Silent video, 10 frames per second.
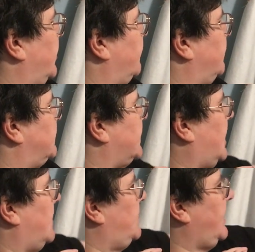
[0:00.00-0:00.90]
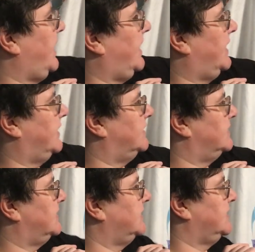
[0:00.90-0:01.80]
from the top
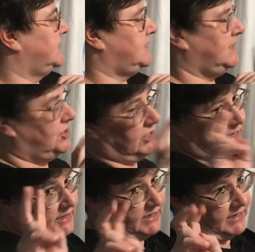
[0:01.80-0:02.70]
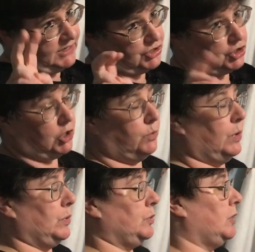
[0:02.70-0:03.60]
and stitching in the ditch,
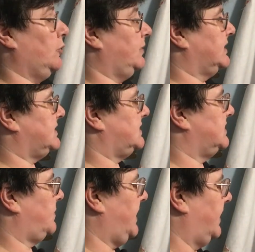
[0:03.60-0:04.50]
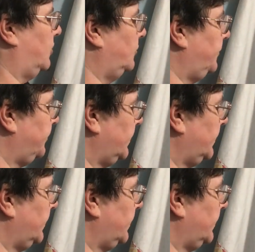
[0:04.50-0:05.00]
quote unquote, because this is a panel,